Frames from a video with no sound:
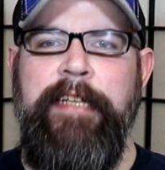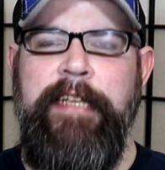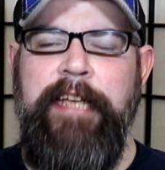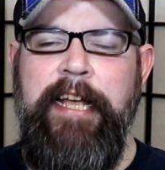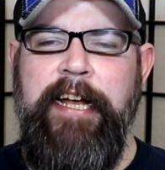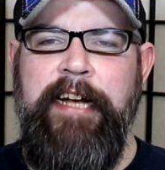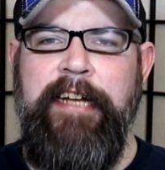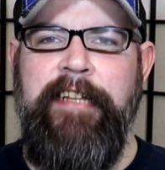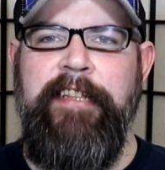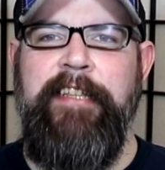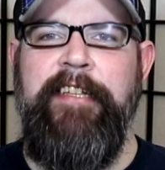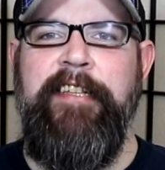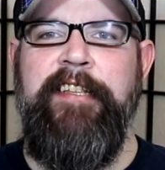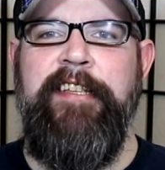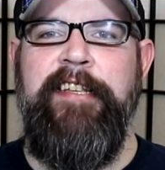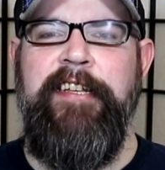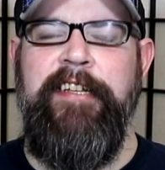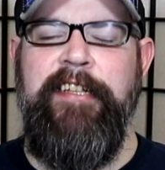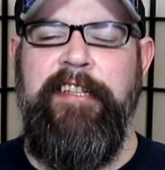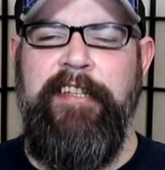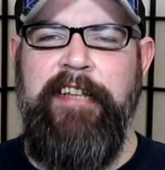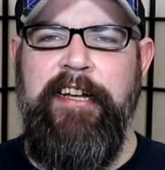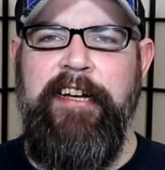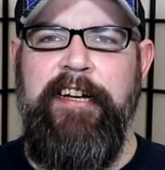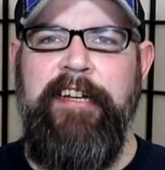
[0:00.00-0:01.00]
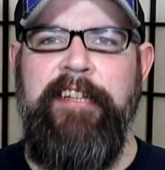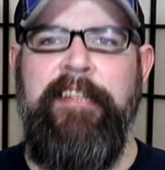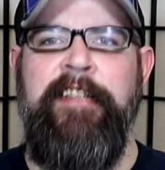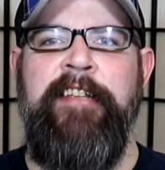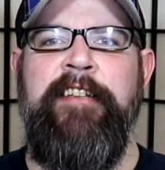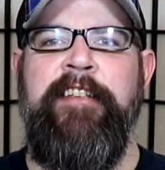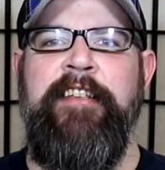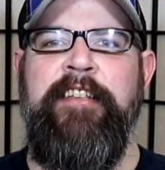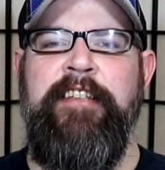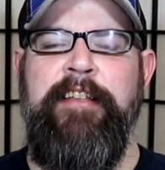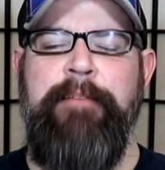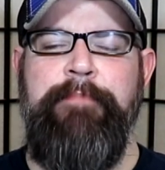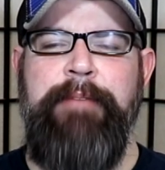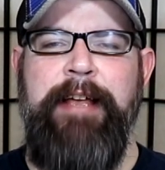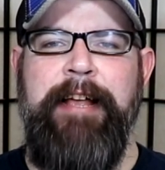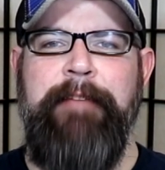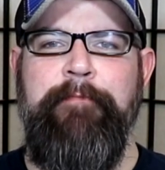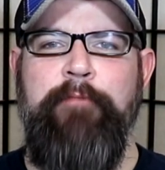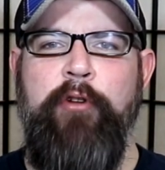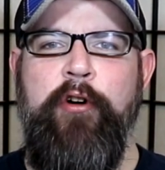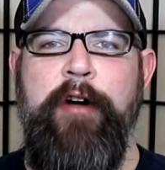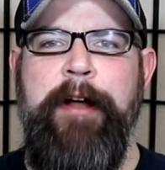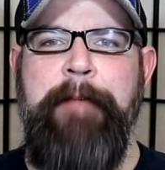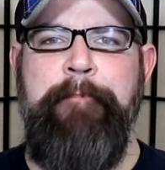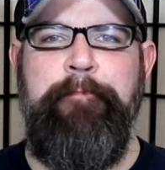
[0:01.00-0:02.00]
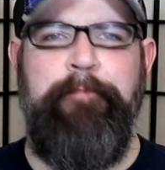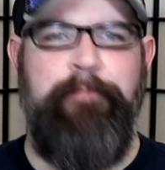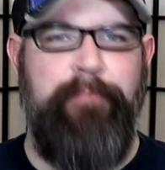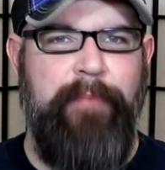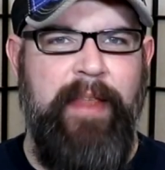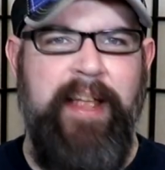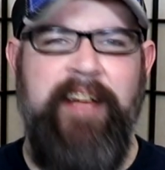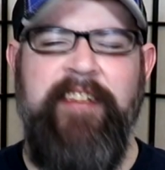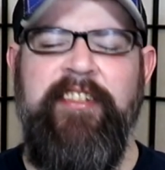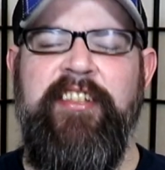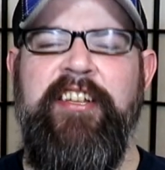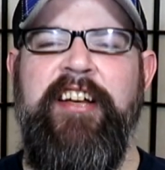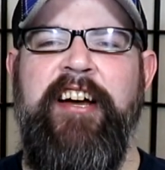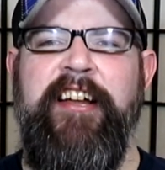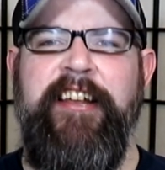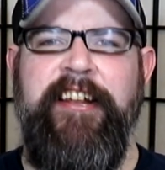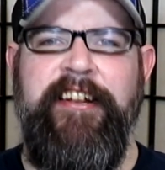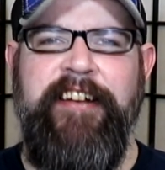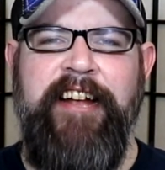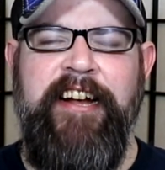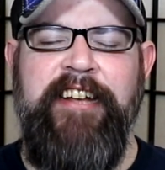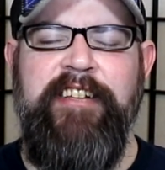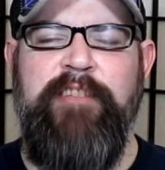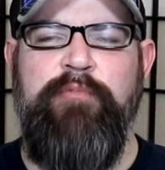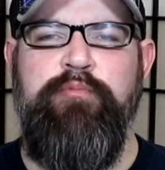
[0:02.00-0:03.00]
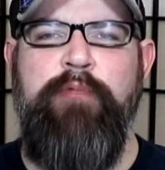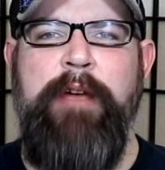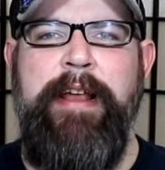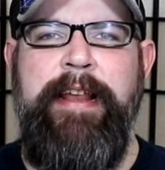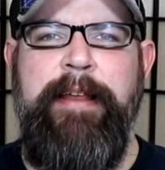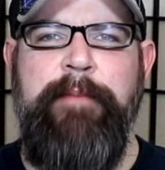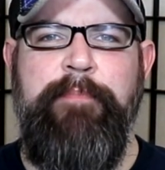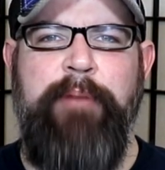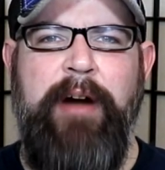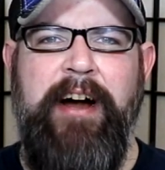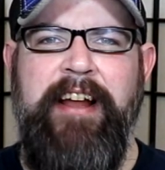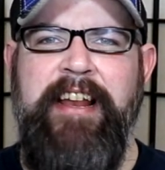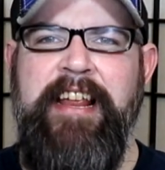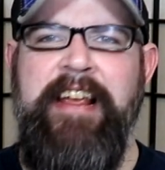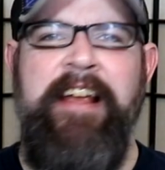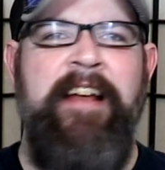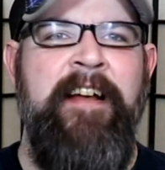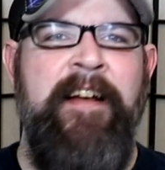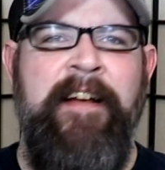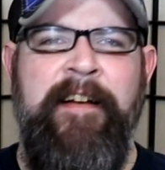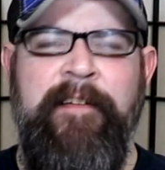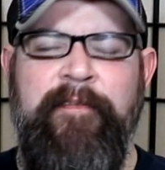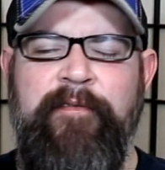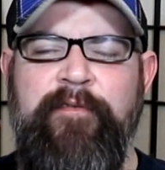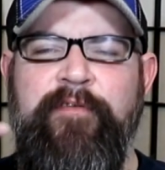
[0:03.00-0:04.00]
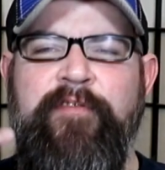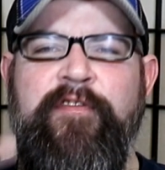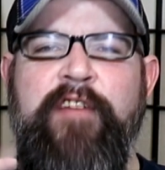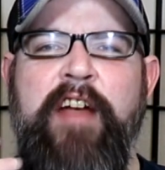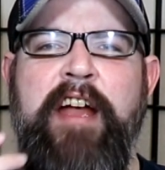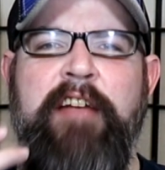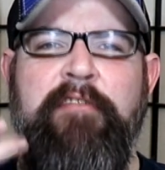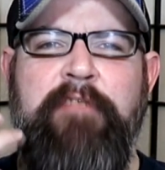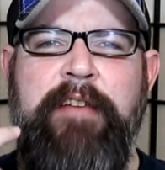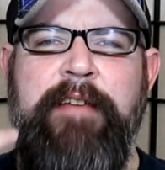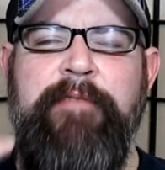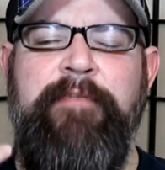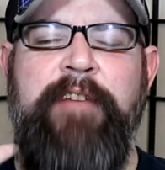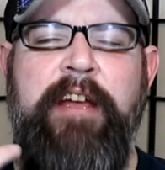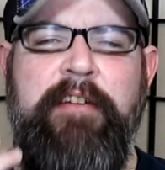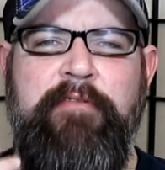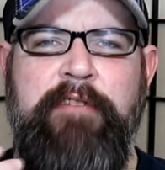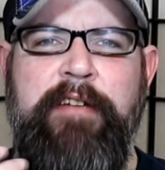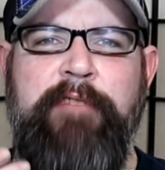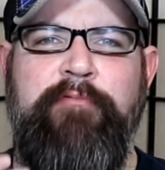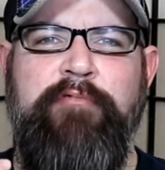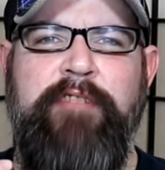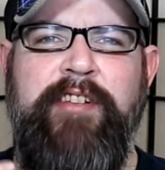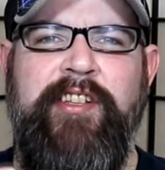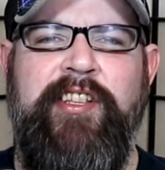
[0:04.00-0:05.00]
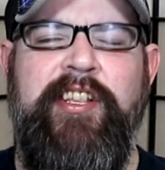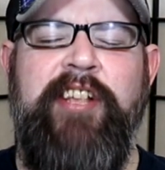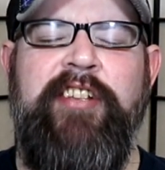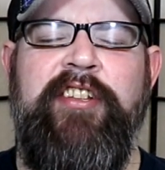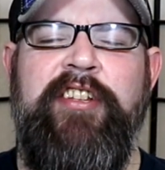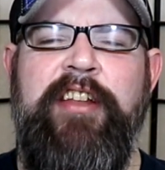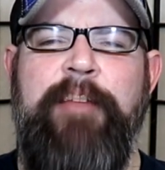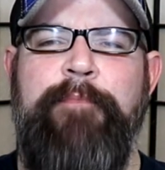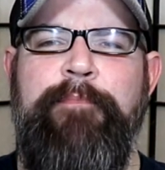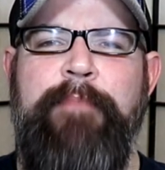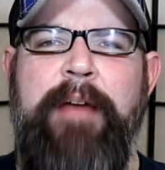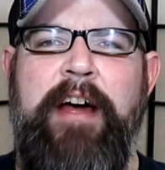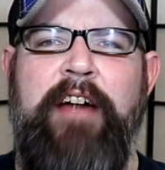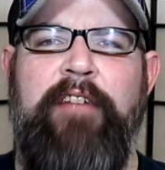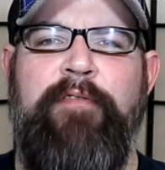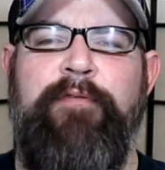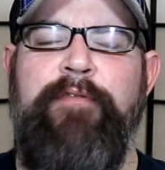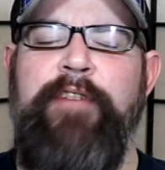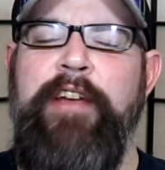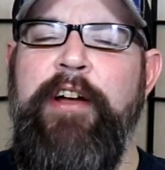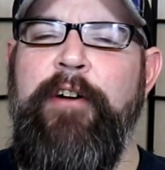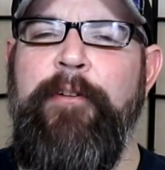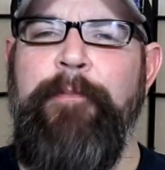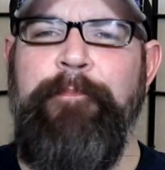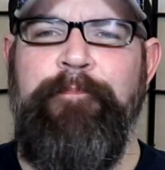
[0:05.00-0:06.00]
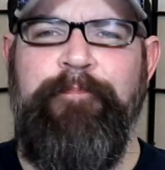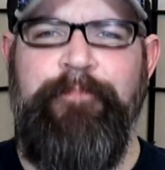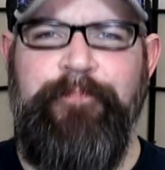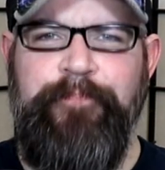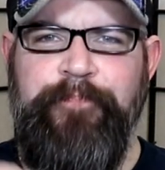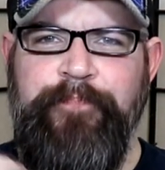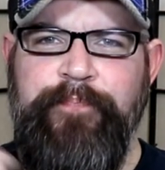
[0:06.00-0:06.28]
Yeah, this is a big boy. It's got a nice weighty body, very, very resistant mouthfeel.